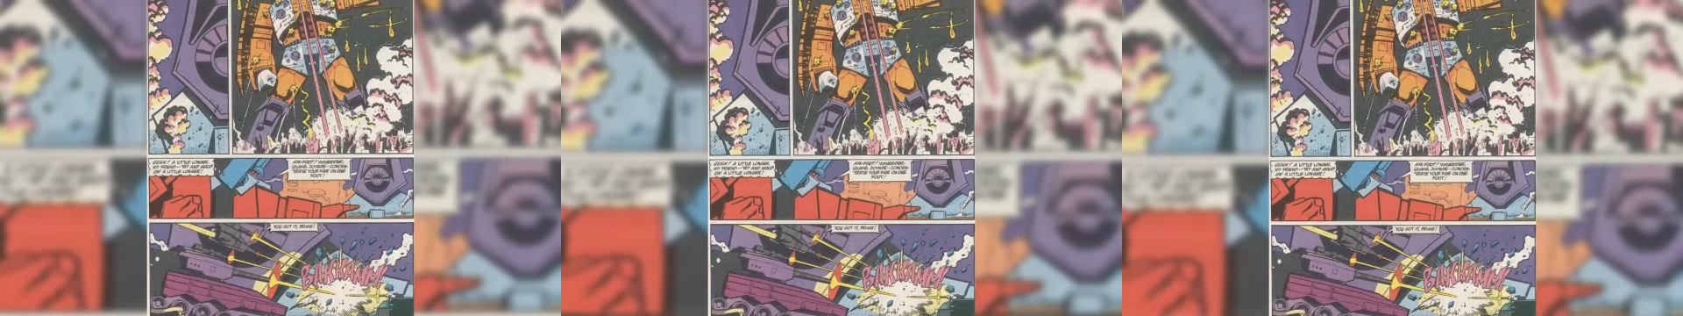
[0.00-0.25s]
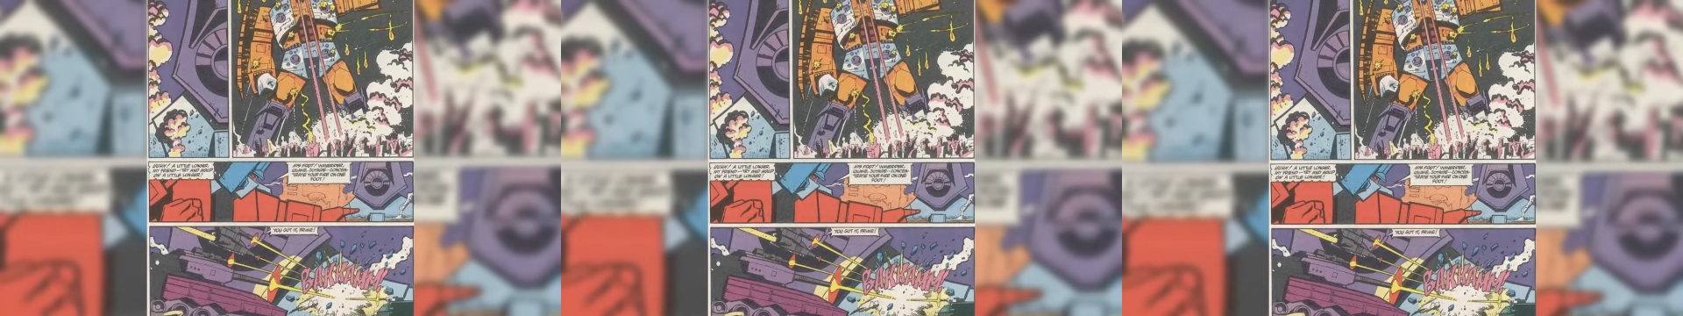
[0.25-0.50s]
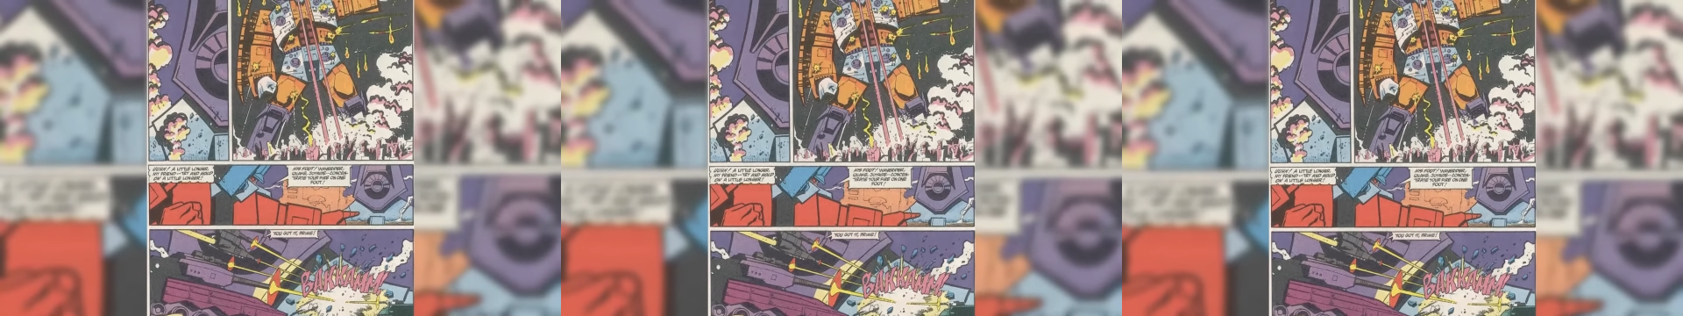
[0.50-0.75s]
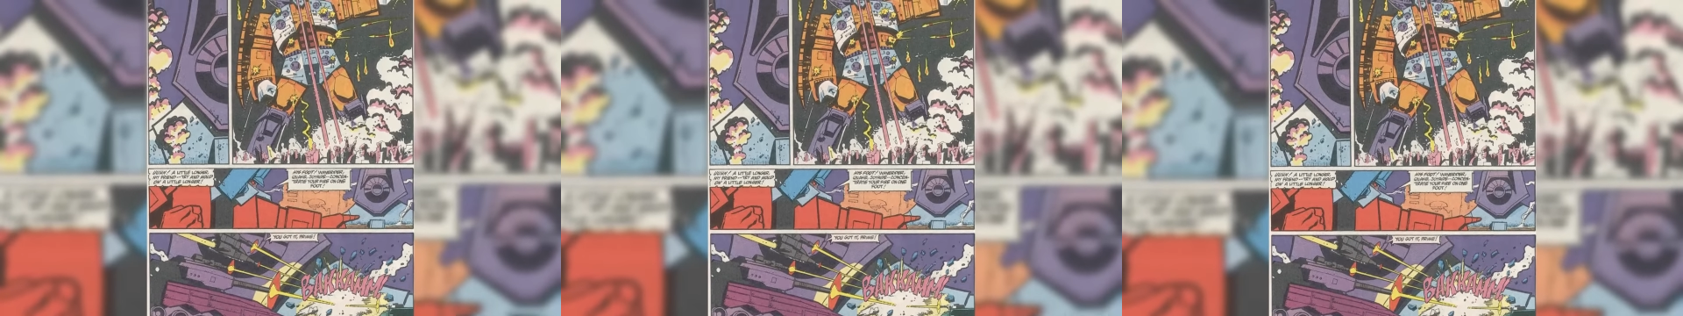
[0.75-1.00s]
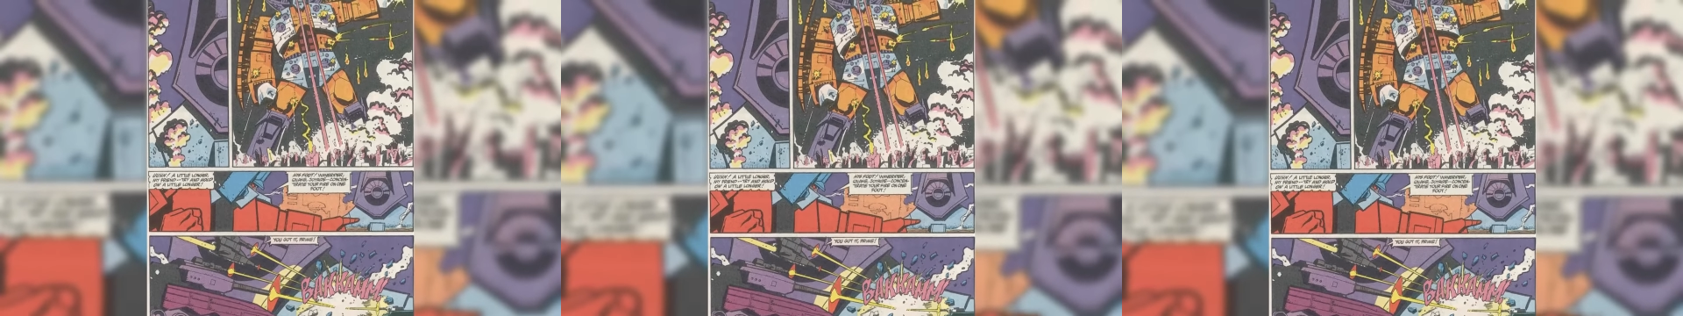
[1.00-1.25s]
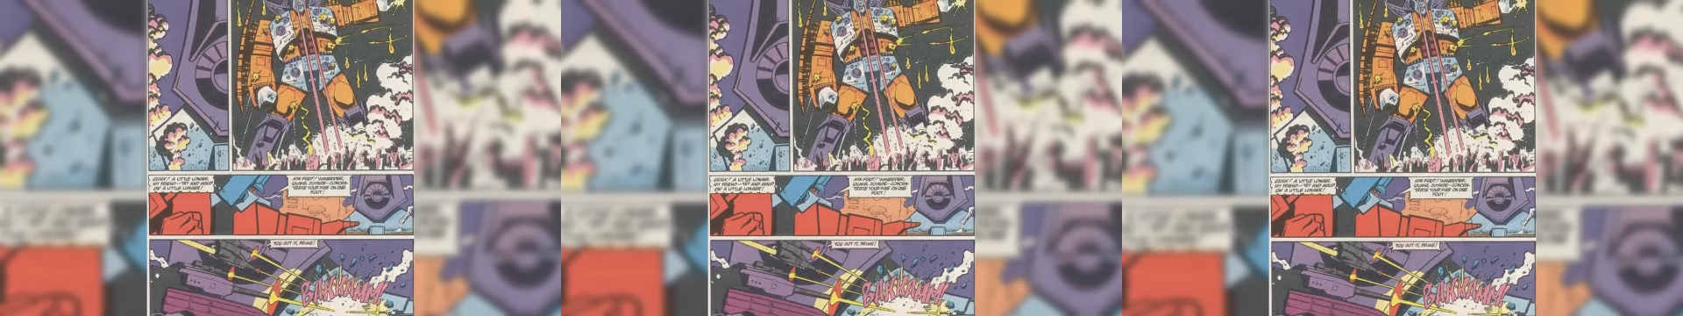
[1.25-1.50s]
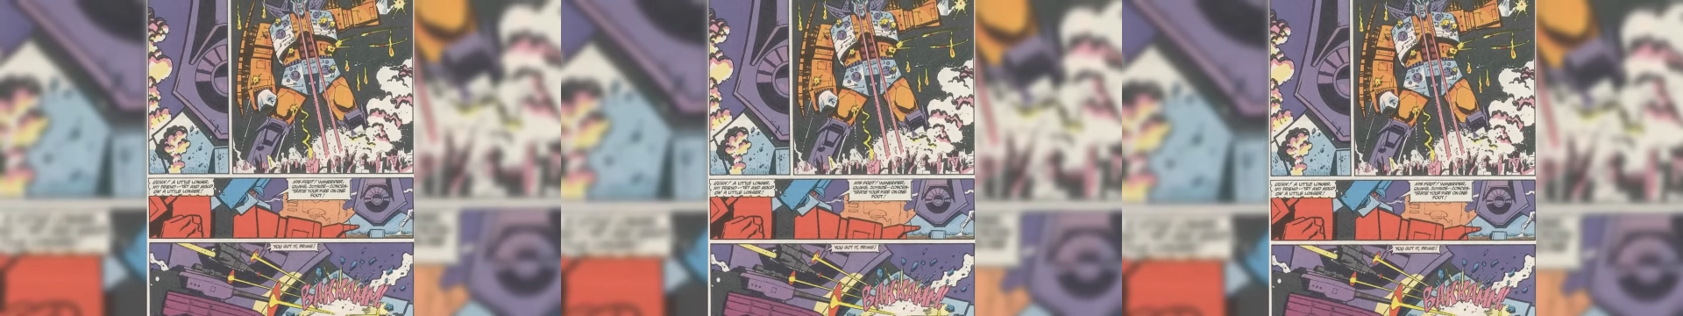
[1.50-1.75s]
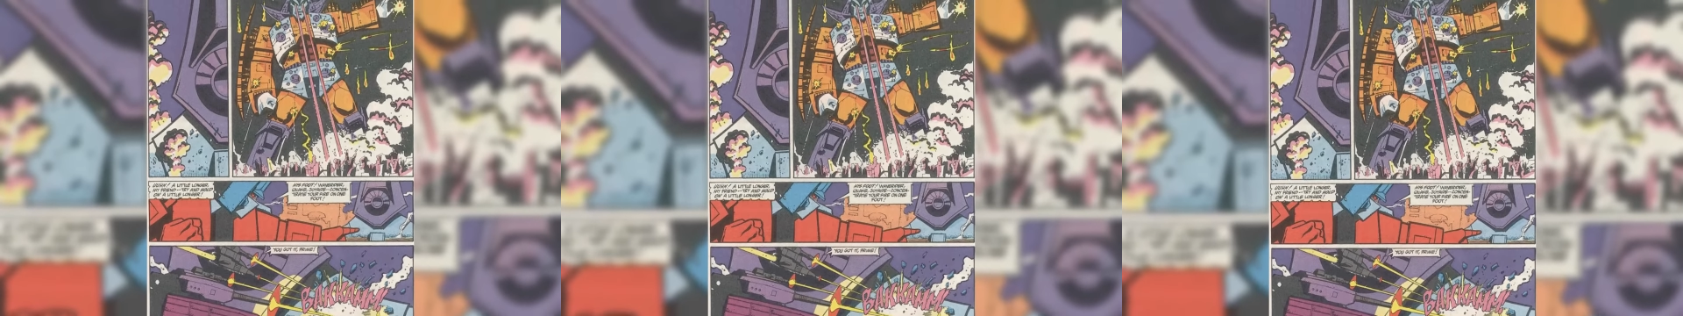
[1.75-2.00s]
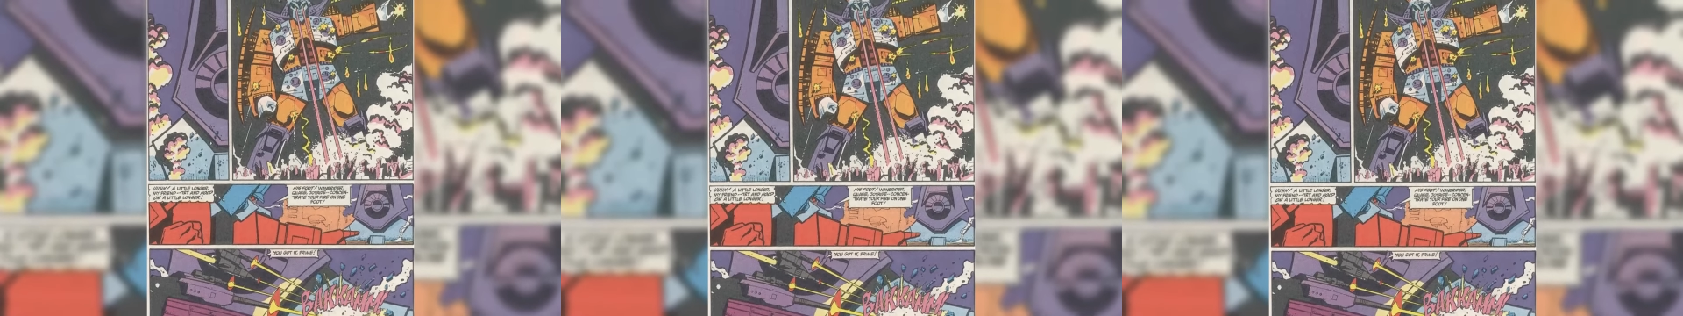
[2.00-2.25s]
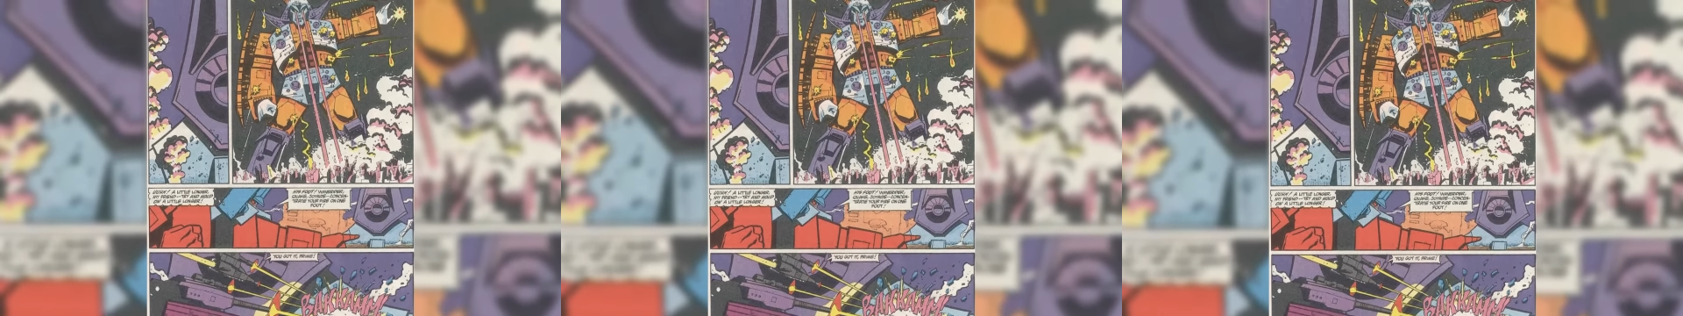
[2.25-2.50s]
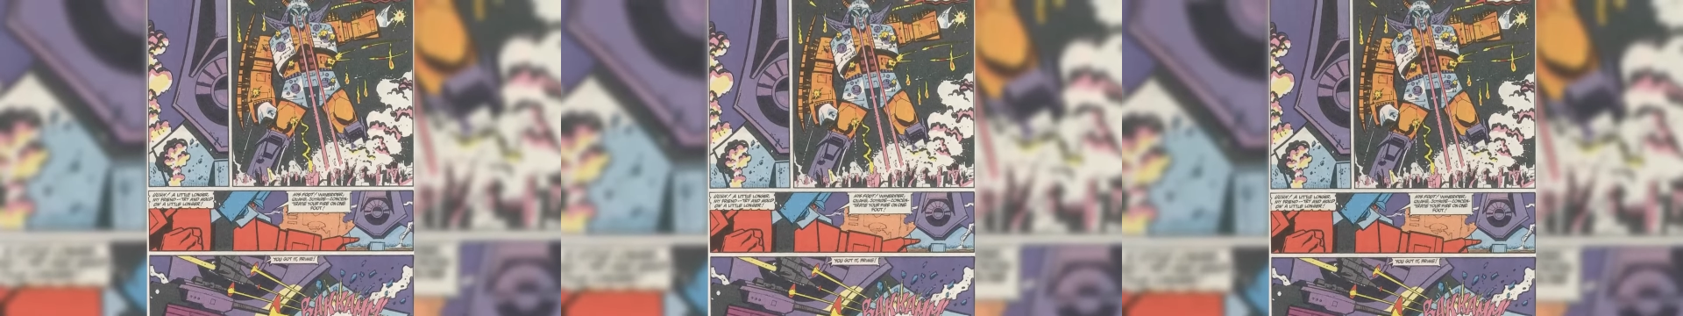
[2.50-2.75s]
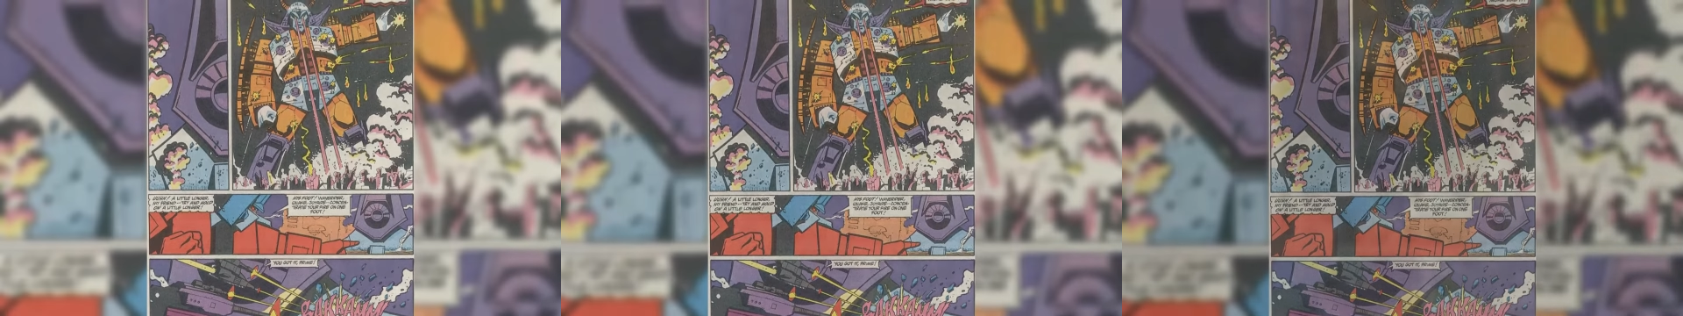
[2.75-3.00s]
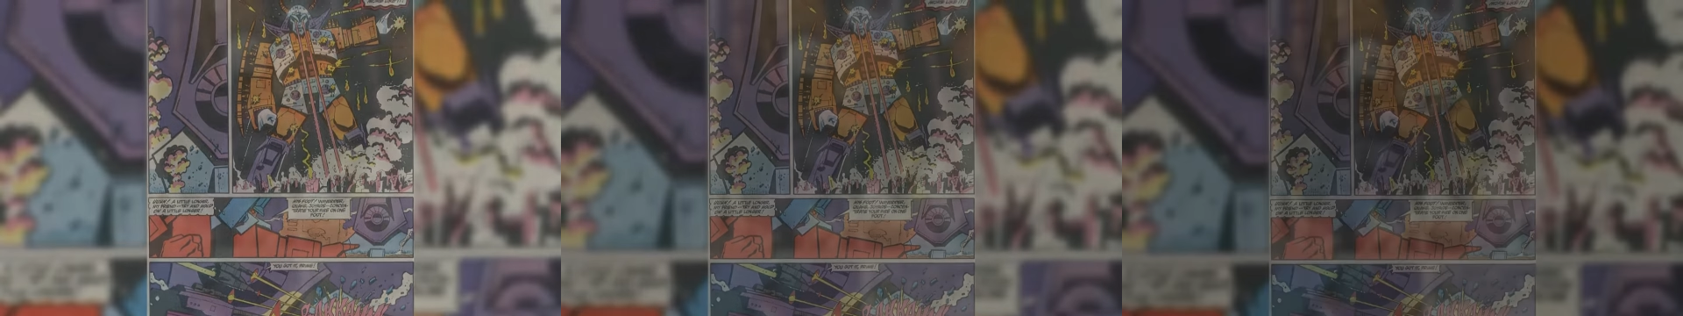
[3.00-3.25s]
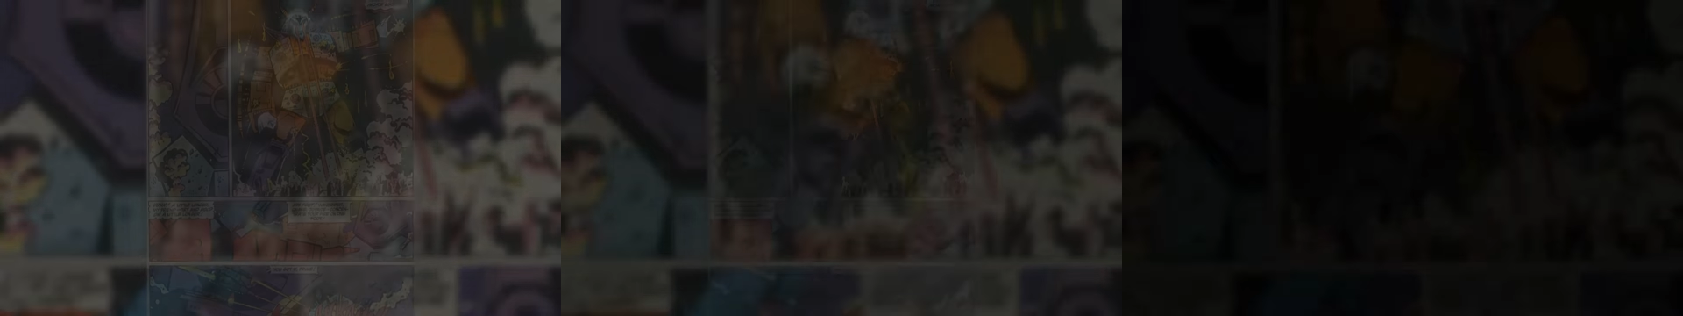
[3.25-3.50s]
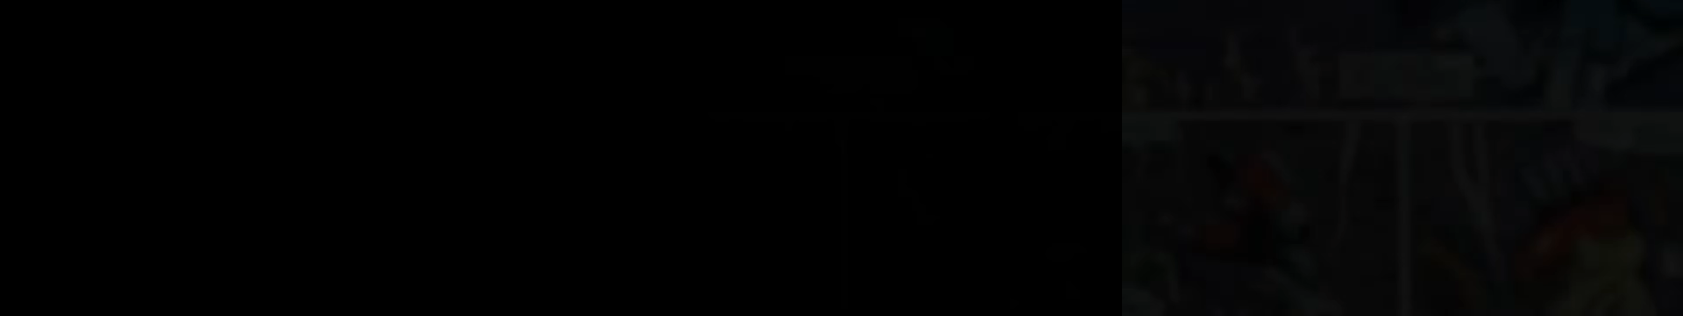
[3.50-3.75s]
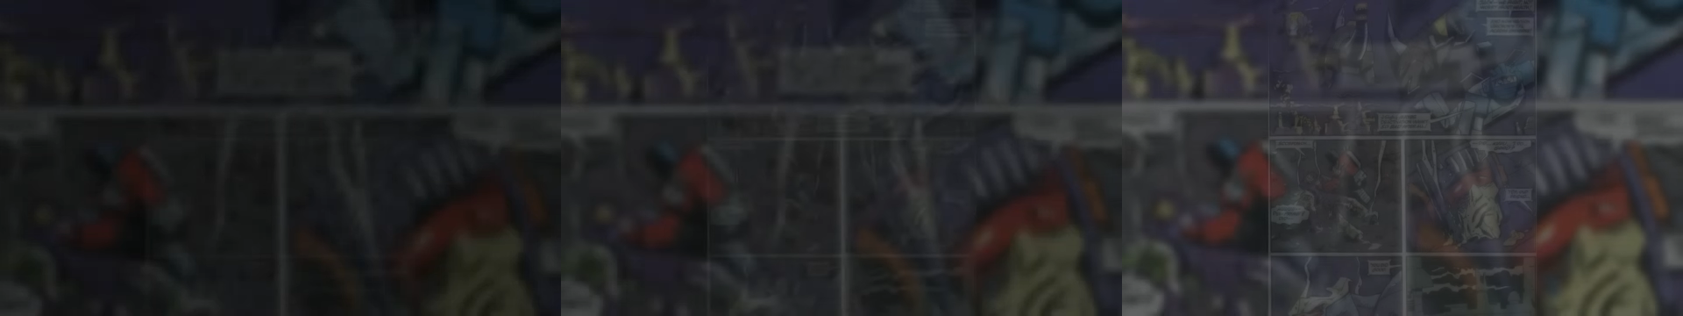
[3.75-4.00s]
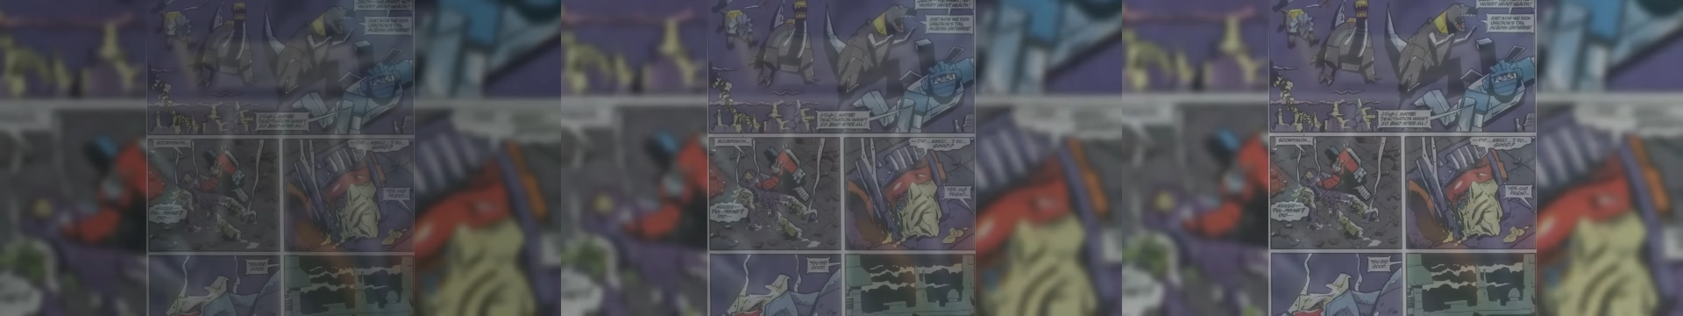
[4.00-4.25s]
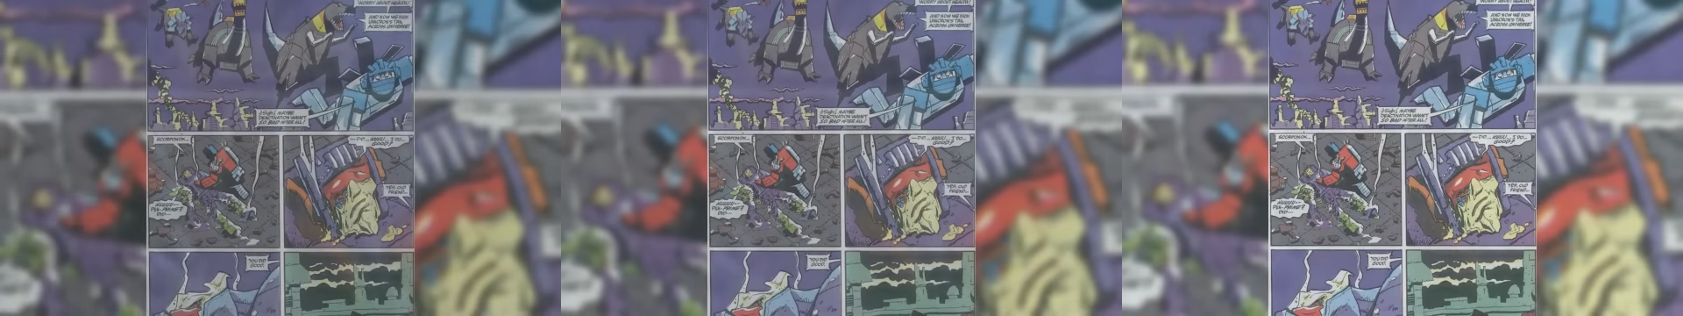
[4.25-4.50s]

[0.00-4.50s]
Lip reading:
[unreadable: no face in view]